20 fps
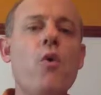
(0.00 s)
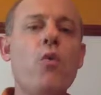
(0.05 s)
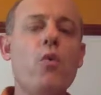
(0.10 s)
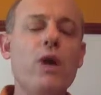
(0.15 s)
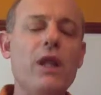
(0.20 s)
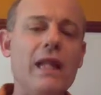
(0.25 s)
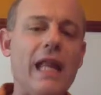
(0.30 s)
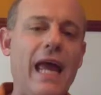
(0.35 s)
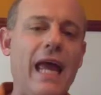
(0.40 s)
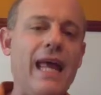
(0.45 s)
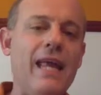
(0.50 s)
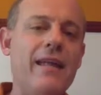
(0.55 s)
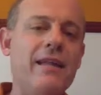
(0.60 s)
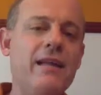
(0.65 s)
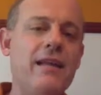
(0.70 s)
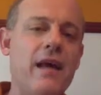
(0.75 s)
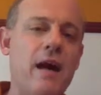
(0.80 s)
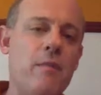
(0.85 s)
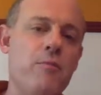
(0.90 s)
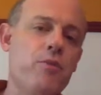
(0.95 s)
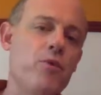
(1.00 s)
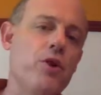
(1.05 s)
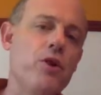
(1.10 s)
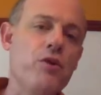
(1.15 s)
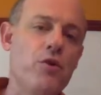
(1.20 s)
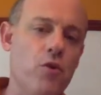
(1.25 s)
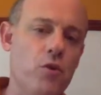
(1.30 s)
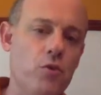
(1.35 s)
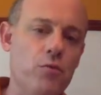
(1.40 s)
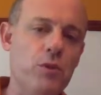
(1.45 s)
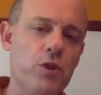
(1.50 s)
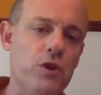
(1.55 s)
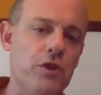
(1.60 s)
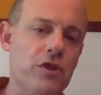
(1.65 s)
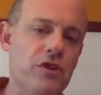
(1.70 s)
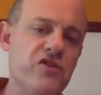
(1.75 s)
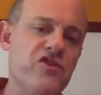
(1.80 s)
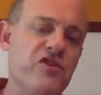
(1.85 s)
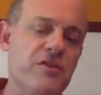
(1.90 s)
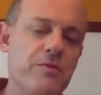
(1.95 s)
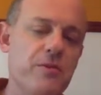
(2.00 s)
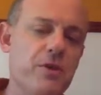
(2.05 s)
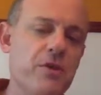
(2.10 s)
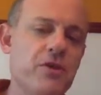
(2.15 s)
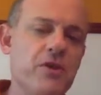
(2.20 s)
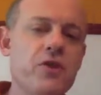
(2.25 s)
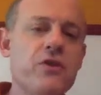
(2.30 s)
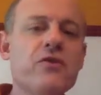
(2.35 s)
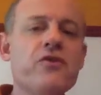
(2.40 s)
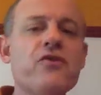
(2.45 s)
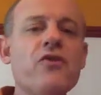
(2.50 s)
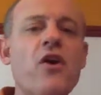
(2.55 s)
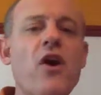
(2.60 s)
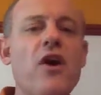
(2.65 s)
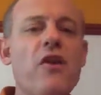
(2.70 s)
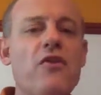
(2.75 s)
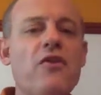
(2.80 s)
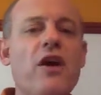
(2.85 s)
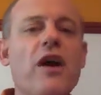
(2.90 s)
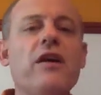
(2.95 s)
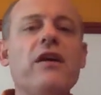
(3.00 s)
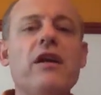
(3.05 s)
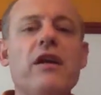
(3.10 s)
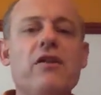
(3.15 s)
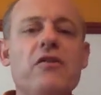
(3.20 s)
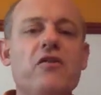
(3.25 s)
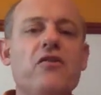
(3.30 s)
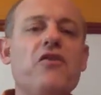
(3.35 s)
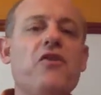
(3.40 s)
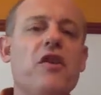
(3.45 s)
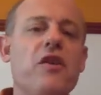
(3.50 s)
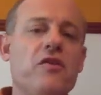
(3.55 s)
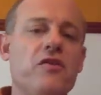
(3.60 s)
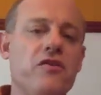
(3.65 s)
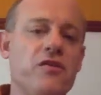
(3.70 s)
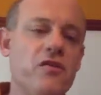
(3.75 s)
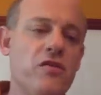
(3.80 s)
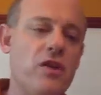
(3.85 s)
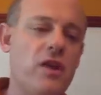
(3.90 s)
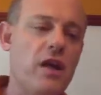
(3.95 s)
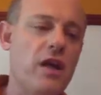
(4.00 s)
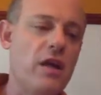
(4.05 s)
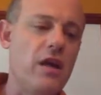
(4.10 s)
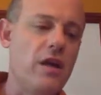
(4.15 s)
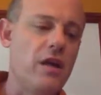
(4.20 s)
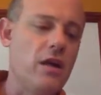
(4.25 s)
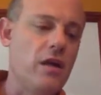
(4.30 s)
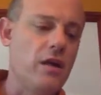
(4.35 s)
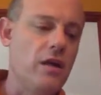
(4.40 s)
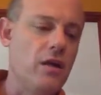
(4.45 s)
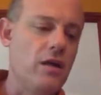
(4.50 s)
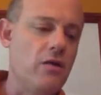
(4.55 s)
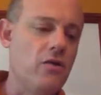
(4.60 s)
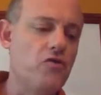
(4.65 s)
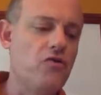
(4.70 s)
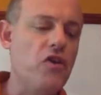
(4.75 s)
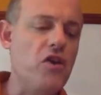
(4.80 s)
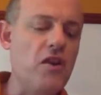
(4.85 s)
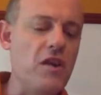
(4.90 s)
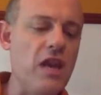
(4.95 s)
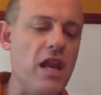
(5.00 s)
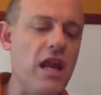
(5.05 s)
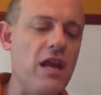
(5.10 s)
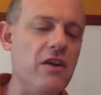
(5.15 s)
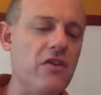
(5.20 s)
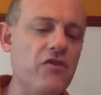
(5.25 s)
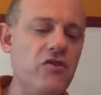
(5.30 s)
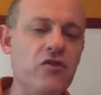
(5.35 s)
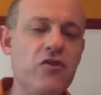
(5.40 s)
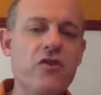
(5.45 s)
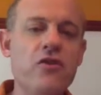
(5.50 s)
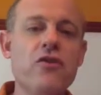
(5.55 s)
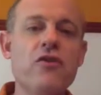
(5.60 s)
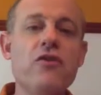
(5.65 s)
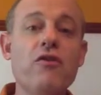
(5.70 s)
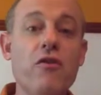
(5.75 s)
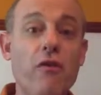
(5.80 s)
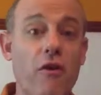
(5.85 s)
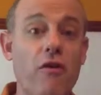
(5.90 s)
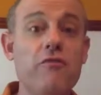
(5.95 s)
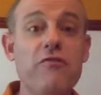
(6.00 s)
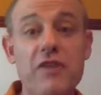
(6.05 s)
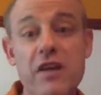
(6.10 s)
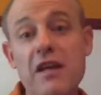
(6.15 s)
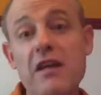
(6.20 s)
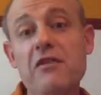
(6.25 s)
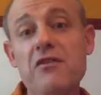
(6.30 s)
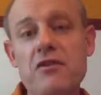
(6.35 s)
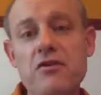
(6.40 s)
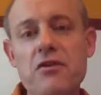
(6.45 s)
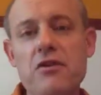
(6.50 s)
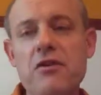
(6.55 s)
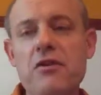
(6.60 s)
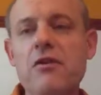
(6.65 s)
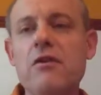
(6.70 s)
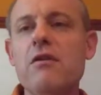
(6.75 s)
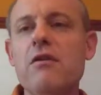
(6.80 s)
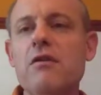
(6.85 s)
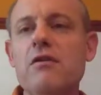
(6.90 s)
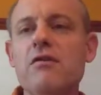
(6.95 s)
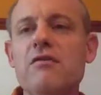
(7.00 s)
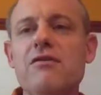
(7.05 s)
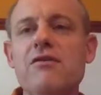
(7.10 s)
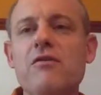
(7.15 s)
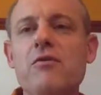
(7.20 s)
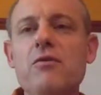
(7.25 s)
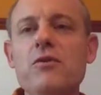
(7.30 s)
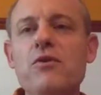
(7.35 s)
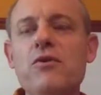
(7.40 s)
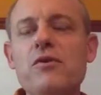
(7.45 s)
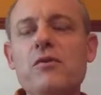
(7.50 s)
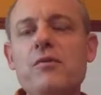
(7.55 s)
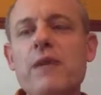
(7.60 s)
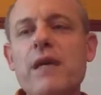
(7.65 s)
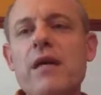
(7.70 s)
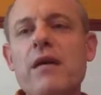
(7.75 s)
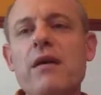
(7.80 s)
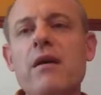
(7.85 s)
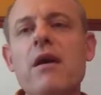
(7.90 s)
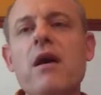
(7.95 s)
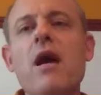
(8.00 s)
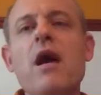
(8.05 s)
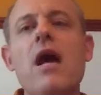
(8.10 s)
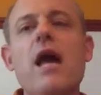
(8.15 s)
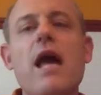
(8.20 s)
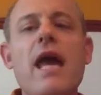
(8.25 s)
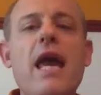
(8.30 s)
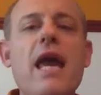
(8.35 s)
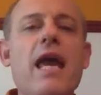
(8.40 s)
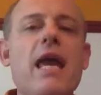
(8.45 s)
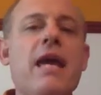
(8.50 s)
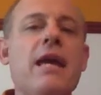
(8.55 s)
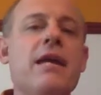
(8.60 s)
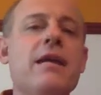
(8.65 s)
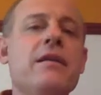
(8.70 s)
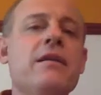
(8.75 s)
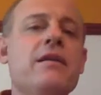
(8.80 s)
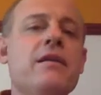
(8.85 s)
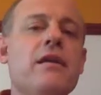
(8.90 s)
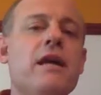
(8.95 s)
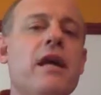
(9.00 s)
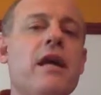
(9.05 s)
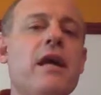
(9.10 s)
will end up with normal distributions. That is just the nature of nature, so to speak, and